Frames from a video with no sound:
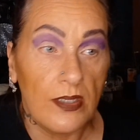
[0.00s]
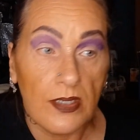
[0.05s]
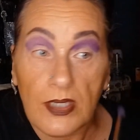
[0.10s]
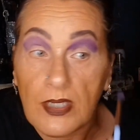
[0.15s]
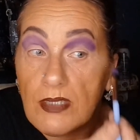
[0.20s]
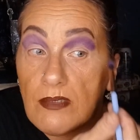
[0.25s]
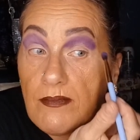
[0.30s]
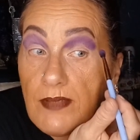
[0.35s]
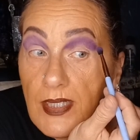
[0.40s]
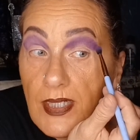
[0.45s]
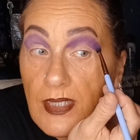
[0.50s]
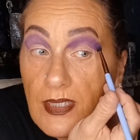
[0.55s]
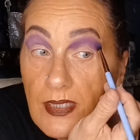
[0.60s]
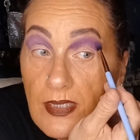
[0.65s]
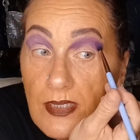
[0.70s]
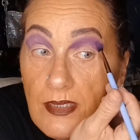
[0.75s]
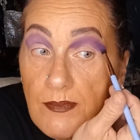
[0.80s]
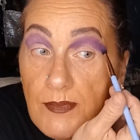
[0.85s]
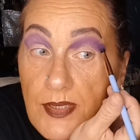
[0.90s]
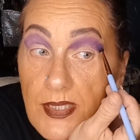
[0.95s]
All right,
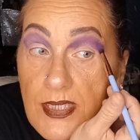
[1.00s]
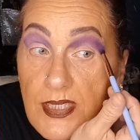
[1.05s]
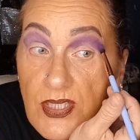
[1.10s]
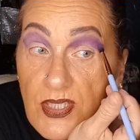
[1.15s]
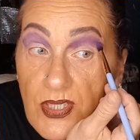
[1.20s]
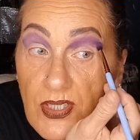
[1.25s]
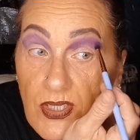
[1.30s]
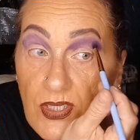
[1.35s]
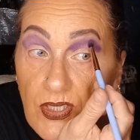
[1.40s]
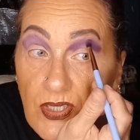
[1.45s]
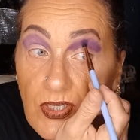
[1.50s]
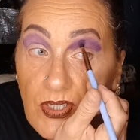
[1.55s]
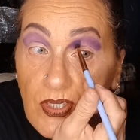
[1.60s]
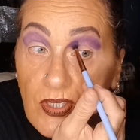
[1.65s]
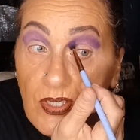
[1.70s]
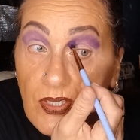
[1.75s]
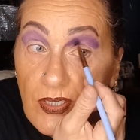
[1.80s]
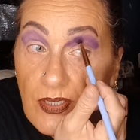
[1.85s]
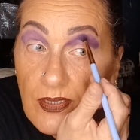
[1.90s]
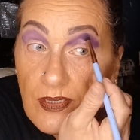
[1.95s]
let me see.
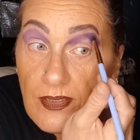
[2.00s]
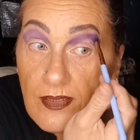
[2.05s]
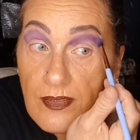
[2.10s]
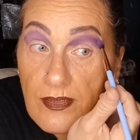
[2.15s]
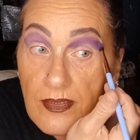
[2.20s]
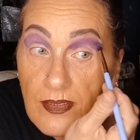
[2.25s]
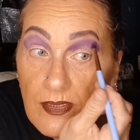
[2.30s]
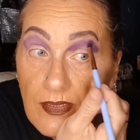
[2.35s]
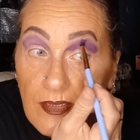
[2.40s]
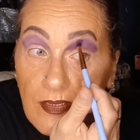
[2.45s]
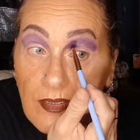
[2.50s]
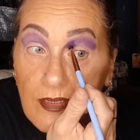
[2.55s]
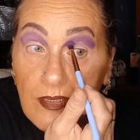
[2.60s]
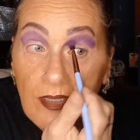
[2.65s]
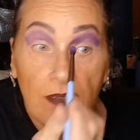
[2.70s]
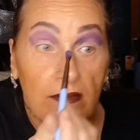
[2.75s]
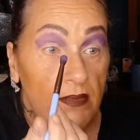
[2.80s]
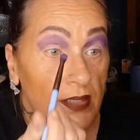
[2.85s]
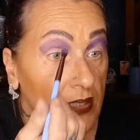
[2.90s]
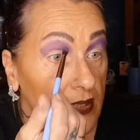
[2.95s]
I
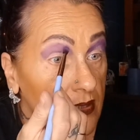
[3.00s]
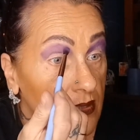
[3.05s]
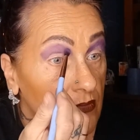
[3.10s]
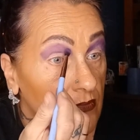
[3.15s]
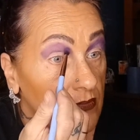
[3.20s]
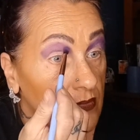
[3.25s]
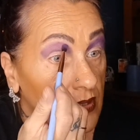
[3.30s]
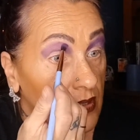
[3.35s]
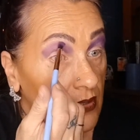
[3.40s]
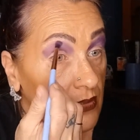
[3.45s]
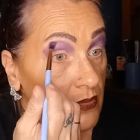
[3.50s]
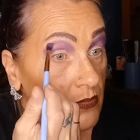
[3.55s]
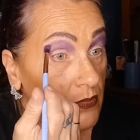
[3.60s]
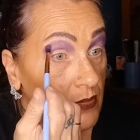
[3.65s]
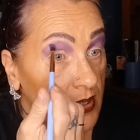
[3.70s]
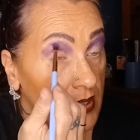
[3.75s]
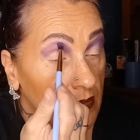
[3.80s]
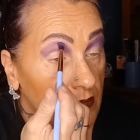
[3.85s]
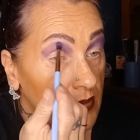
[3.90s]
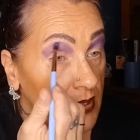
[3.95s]
really don't know
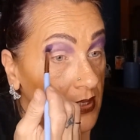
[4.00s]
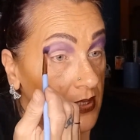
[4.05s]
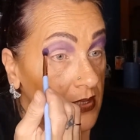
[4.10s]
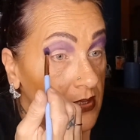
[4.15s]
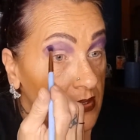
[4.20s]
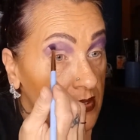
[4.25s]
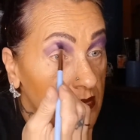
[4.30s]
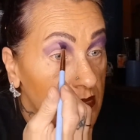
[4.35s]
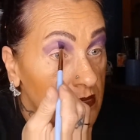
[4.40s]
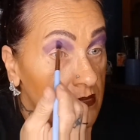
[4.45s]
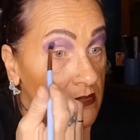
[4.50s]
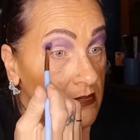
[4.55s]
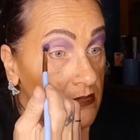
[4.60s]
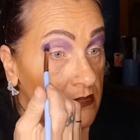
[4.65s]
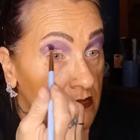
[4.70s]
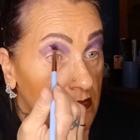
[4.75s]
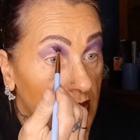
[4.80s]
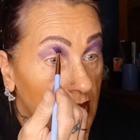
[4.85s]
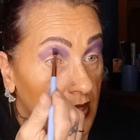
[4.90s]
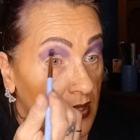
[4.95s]
what I'm gonna
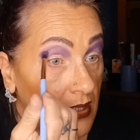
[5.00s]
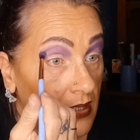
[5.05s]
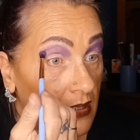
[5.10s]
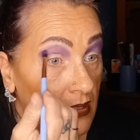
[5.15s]
do here.